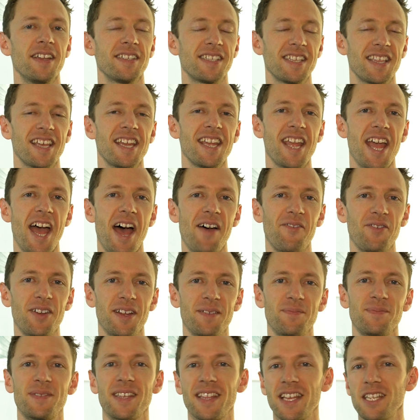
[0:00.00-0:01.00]
So there you have
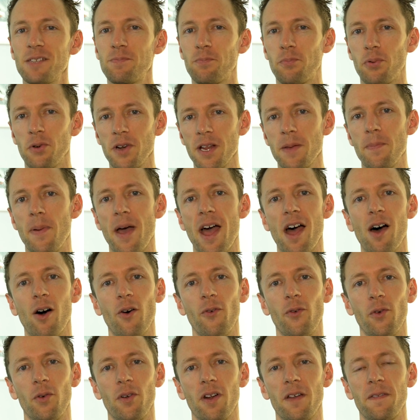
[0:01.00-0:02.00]
it. So that's pretty
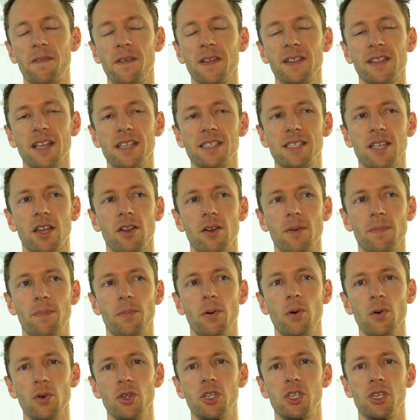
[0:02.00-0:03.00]
powerful, and I think that's gonna
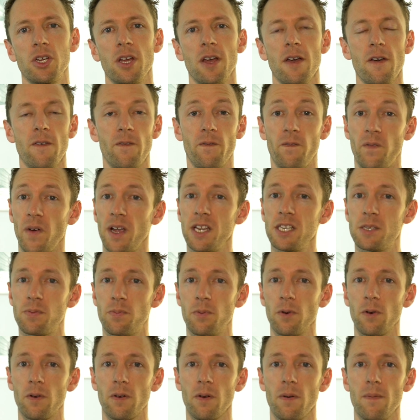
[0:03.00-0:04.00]
push
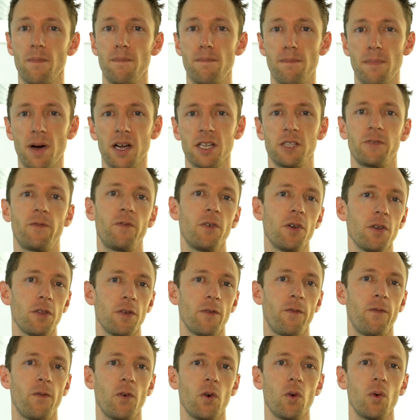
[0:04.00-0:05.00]
Facebook much
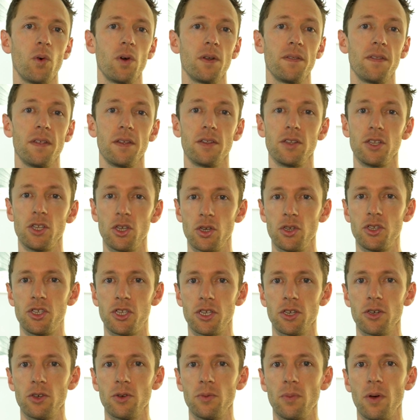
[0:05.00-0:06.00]
further forward than
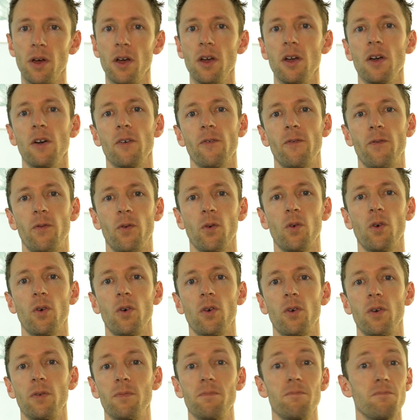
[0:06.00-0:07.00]
YouTube
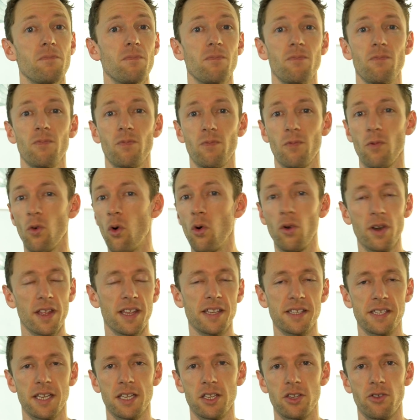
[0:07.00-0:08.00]
for
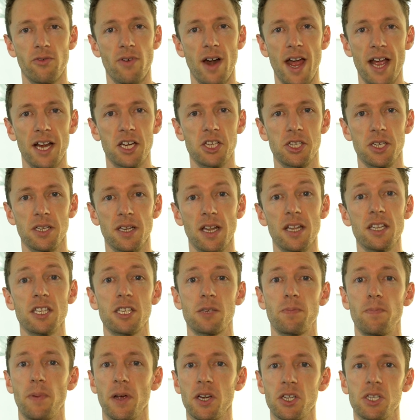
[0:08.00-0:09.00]
audience interaction, and
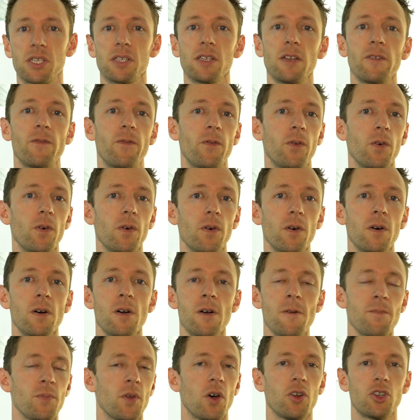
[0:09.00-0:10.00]
especially for
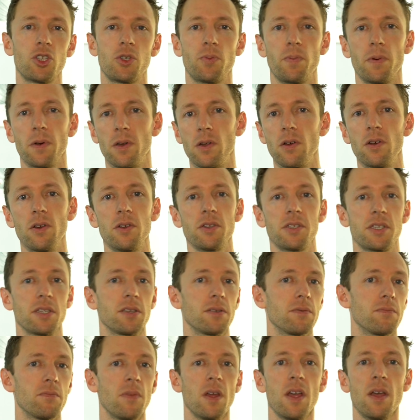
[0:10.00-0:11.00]
entrepreneurs
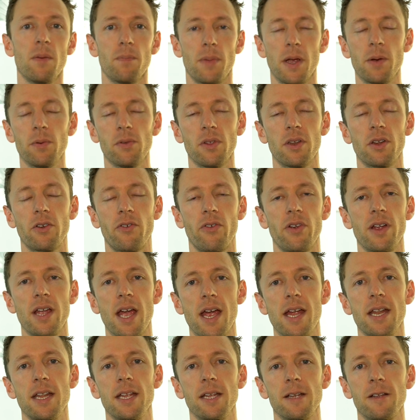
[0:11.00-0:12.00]
and people that are
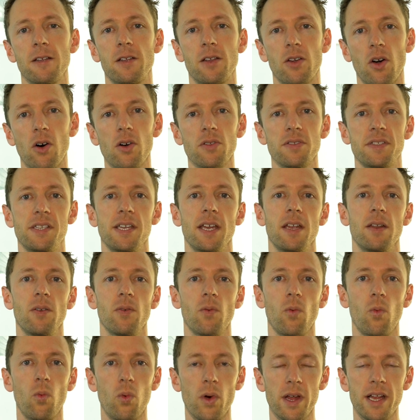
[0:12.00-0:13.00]
creating
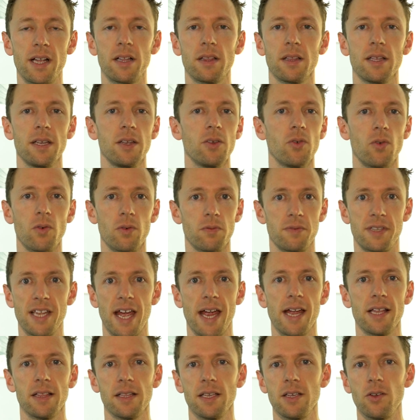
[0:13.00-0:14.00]
content weekly or
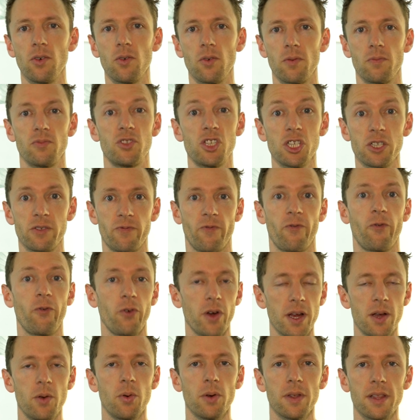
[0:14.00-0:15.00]
daily or just
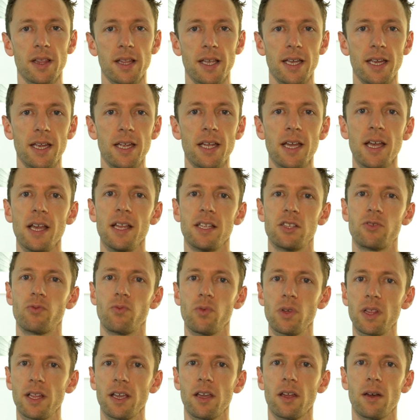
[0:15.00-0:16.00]
frequently. It's
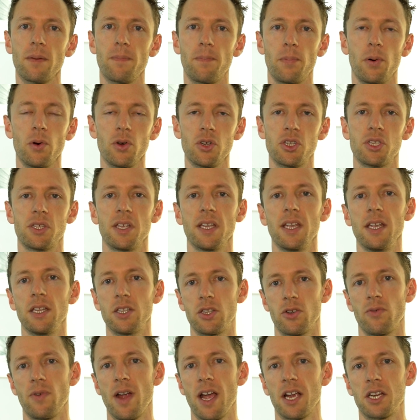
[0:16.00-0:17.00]
really gonna push the
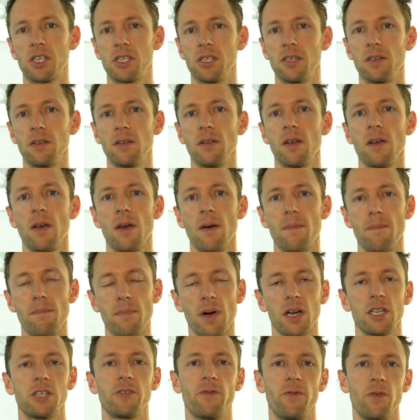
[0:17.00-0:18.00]
interaction
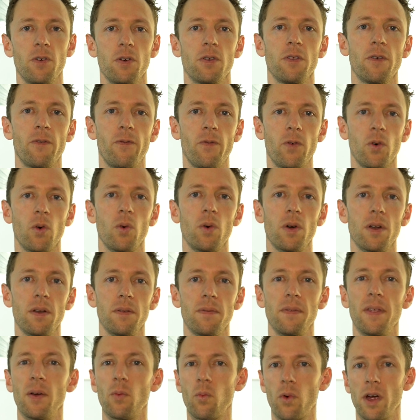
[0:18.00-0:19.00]
much further
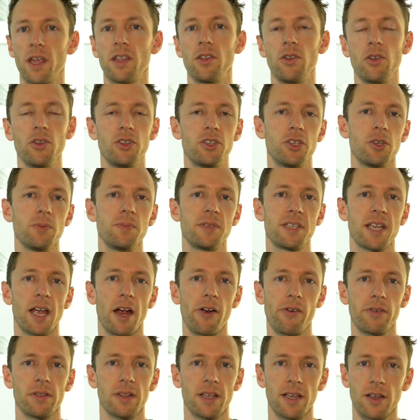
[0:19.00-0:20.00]
forward than where YouTube's
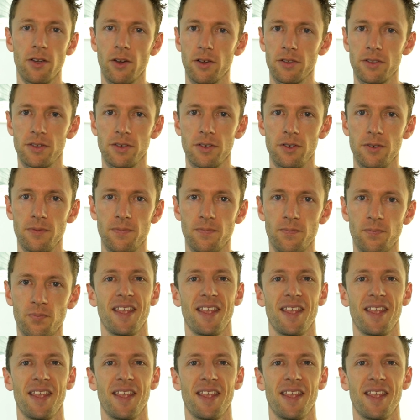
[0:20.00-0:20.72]
currently got to.